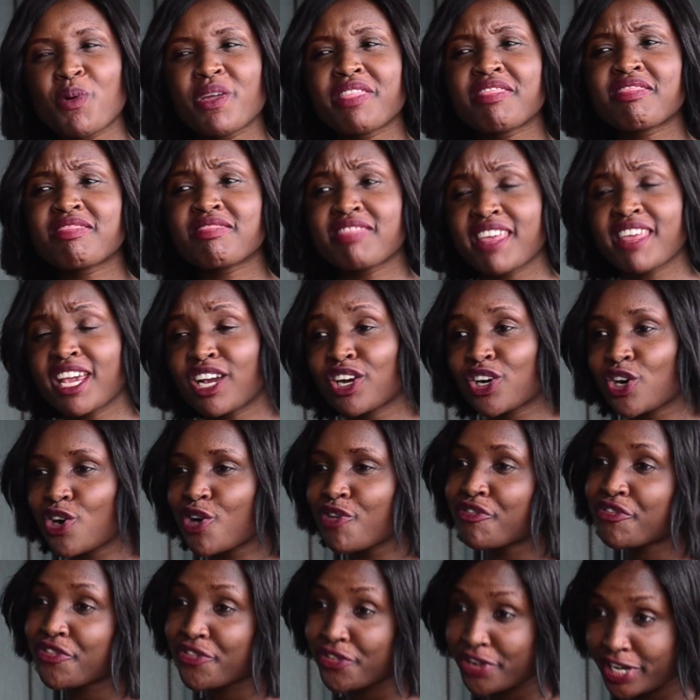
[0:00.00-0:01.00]
think of
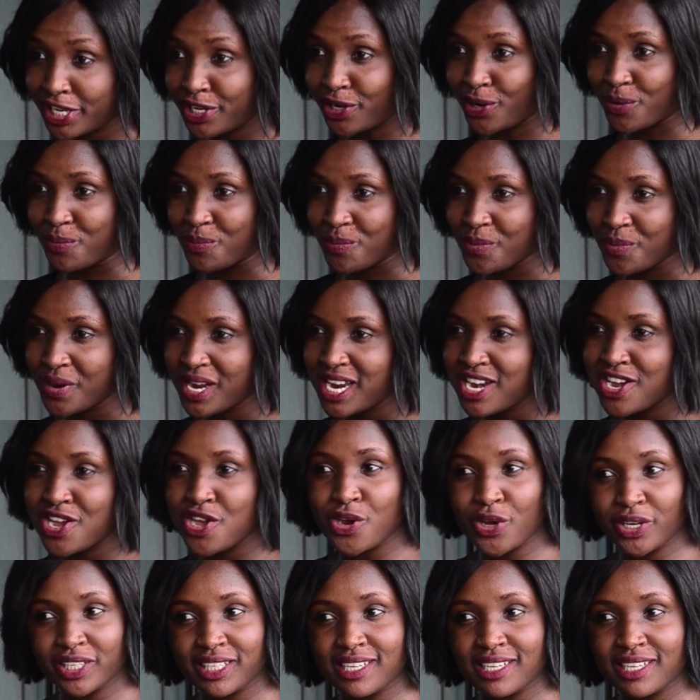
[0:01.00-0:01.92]
freedom, not